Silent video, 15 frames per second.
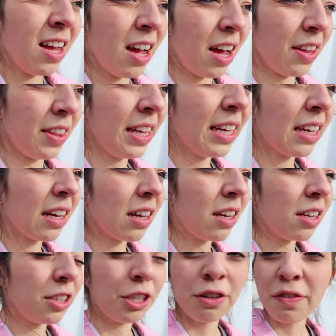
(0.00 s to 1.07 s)
I think,
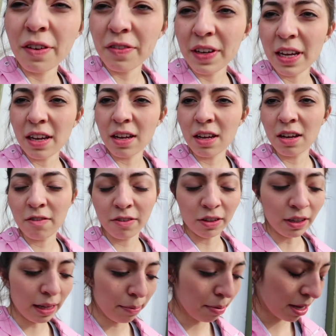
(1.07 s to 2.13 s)
$250 for the
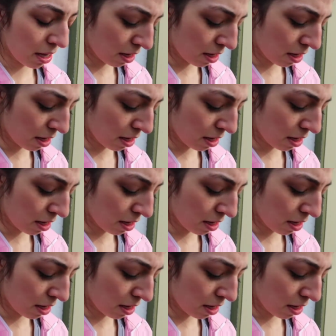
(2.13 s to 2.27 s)
lip.